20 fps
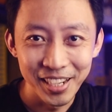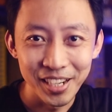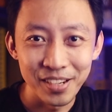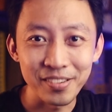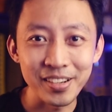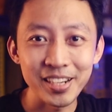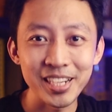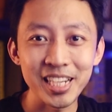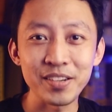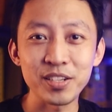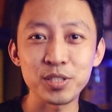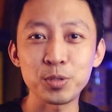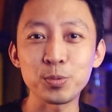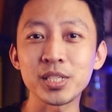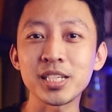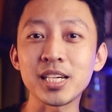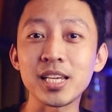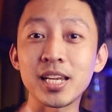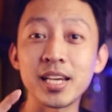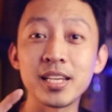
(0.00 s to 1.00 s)
Alright, there was
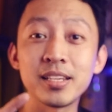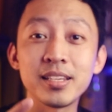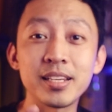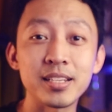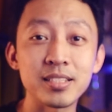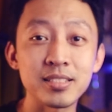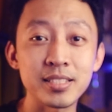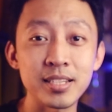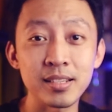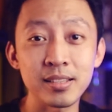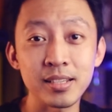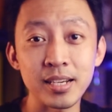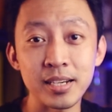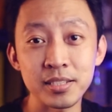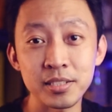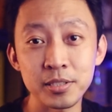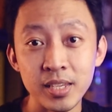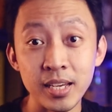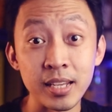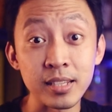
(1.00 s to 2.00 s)
one client that sent
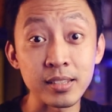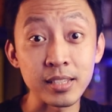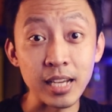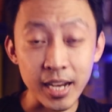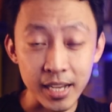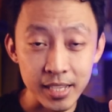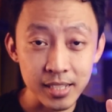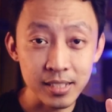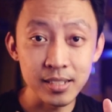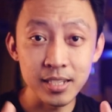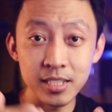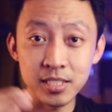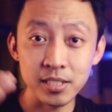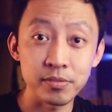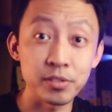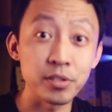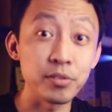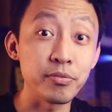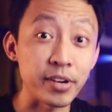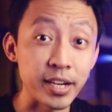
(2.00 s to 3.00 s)
us an entire list
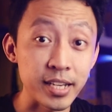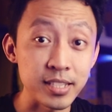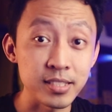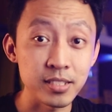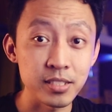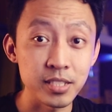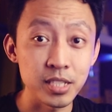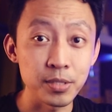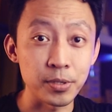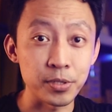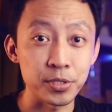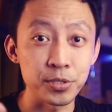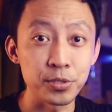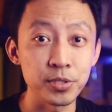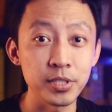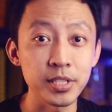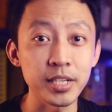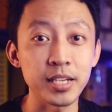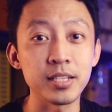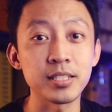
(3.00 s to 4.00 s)
of devices he was
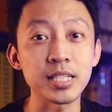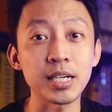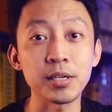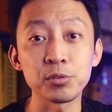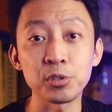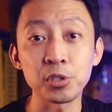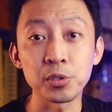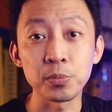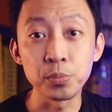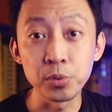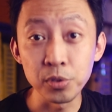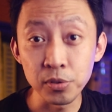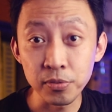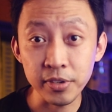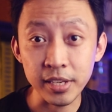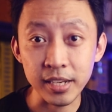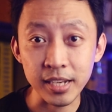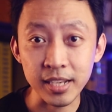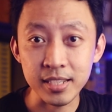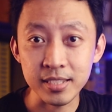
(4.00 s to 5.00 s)
using at his outdoor
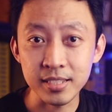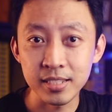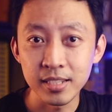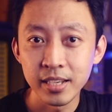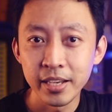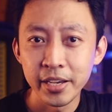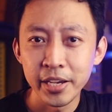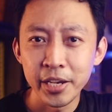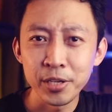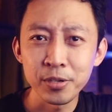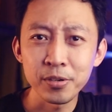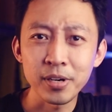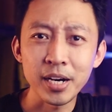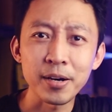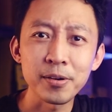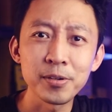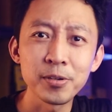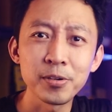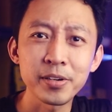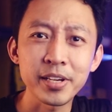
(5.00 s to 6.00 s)
booth and asked, you know,
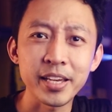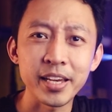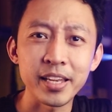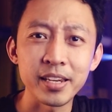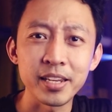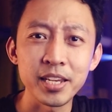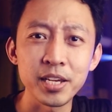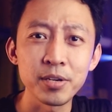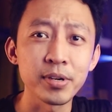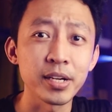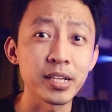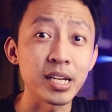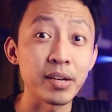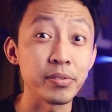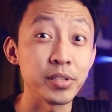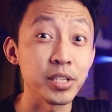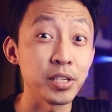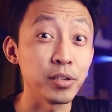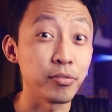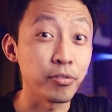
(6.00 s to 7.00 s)
how long can he run
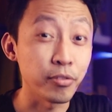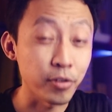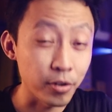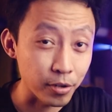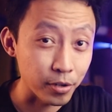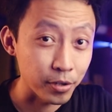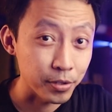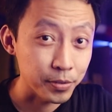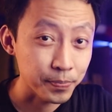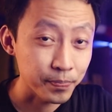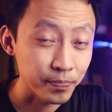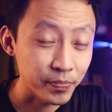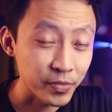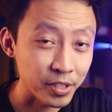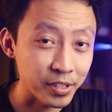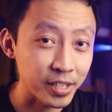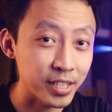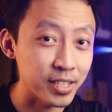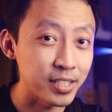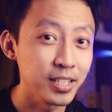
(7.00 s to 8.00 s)
everything for?
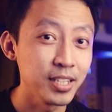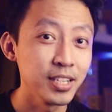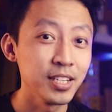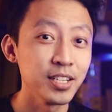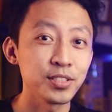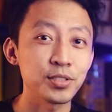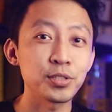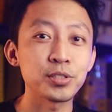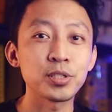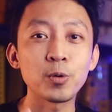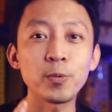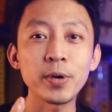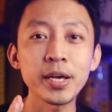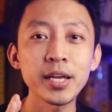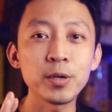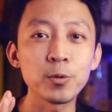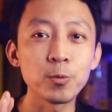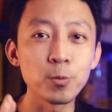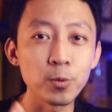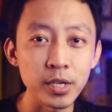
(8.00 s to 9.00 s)
Alright, so the
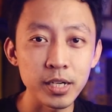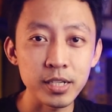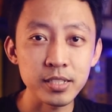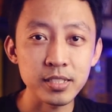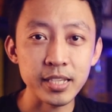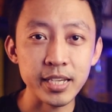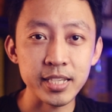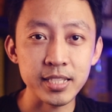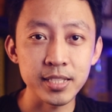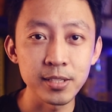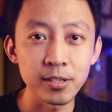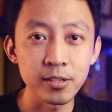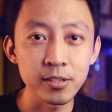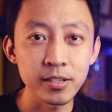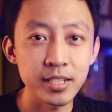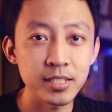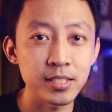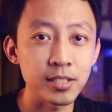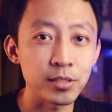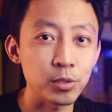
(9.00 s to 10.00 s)
way it works, as
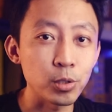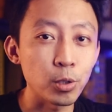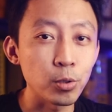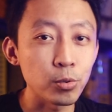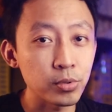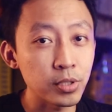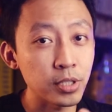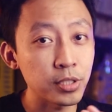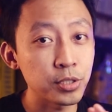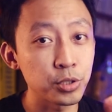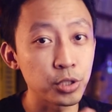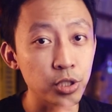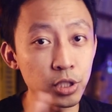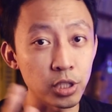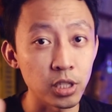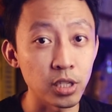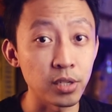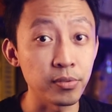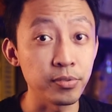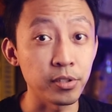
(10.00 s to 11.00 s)
long as the total
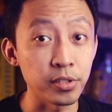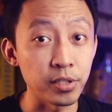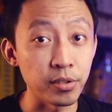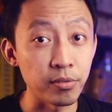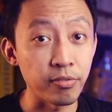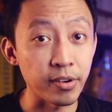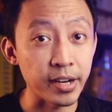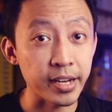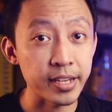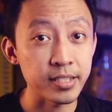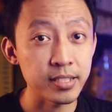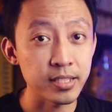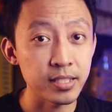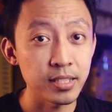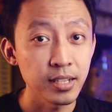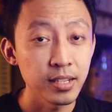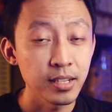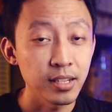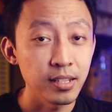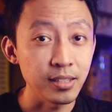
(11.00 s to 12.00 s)
draw of your
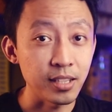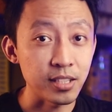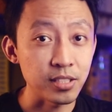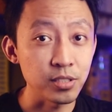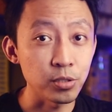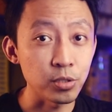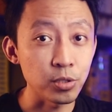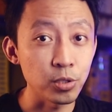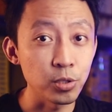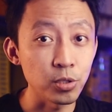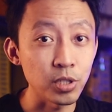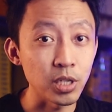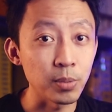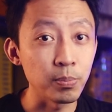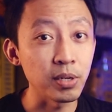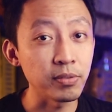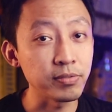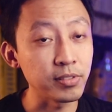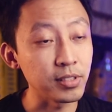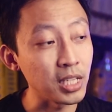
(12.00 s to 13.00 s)
device does not go
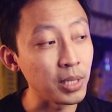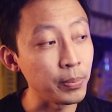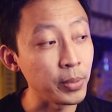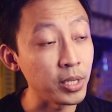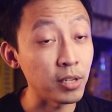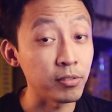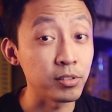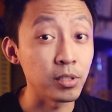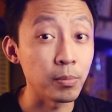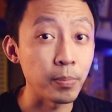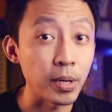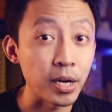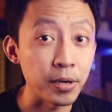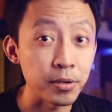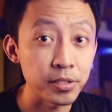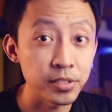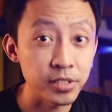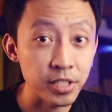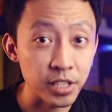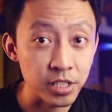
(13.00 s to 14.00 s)
above the limit of the
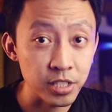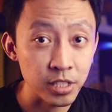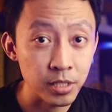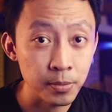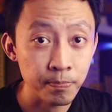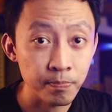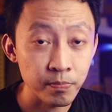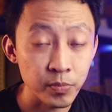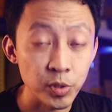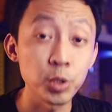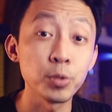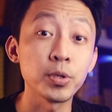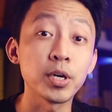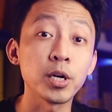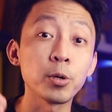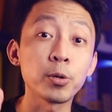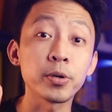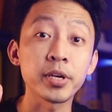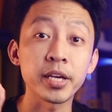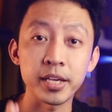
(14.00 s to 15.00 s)
power station, you
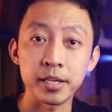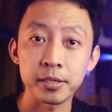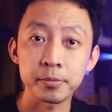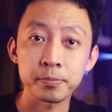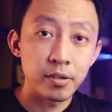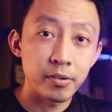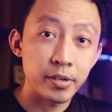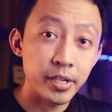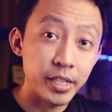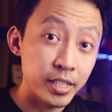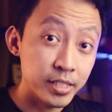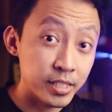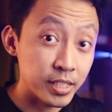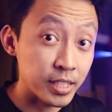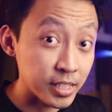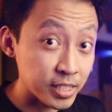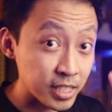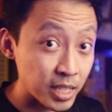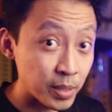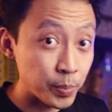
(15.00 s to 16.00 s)
are okay. Alright, here's
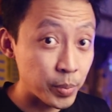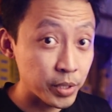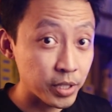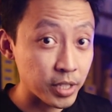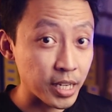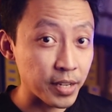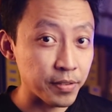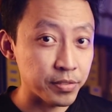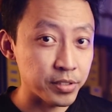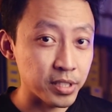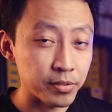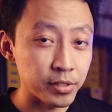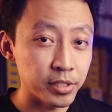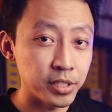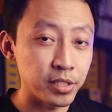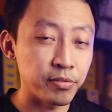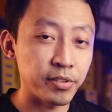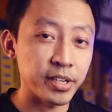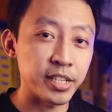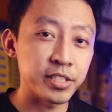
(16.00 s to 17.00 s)
an example. I have several
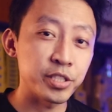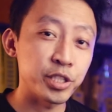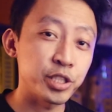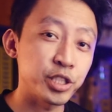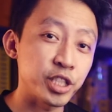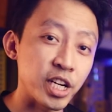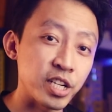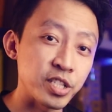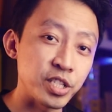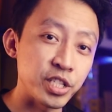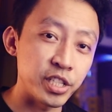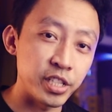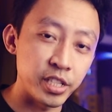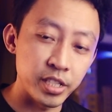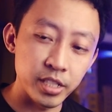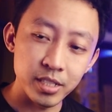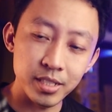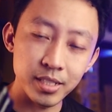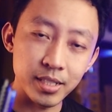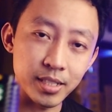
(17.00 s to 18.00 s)
devices charging
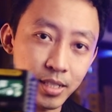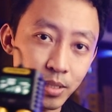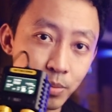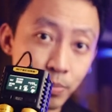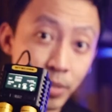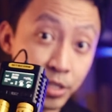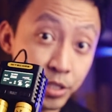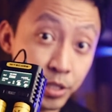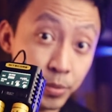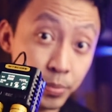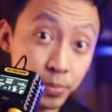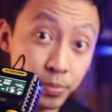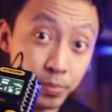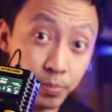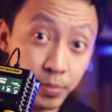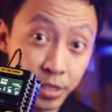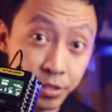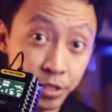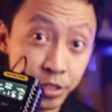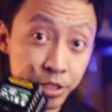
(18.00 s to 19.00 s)
here, a
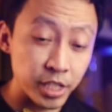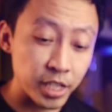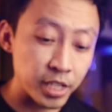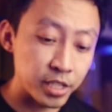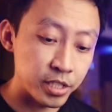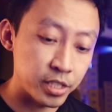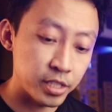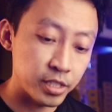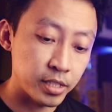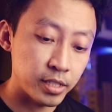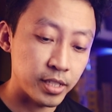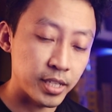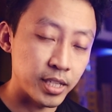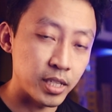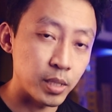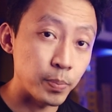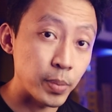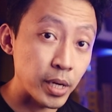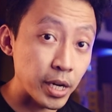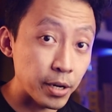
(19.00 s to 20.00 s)
battery charger
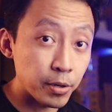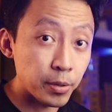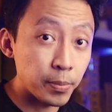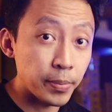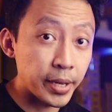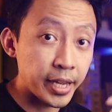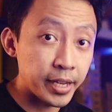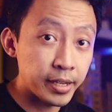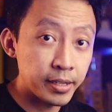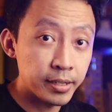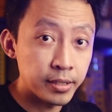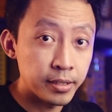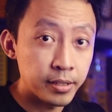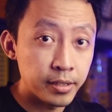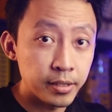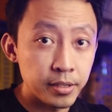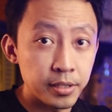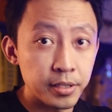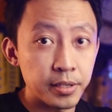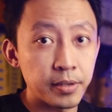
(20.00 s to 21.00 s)
and a power bank.
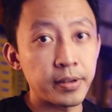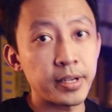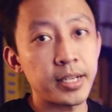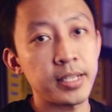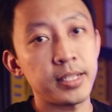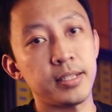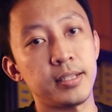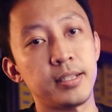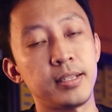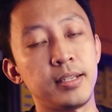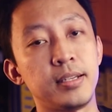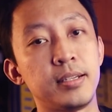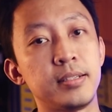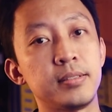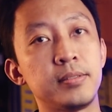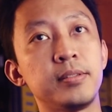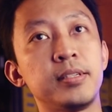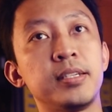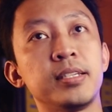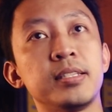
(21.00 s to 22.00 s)
Right,
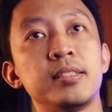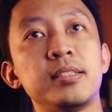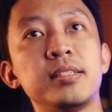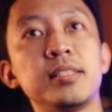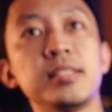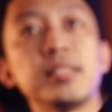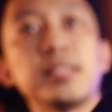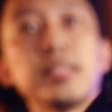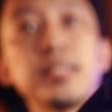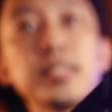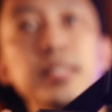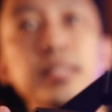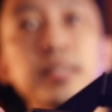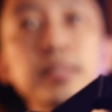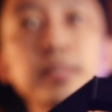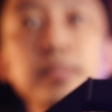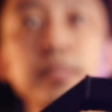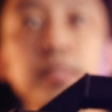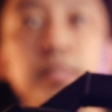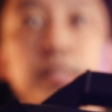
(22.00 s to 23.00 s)
so you can see here on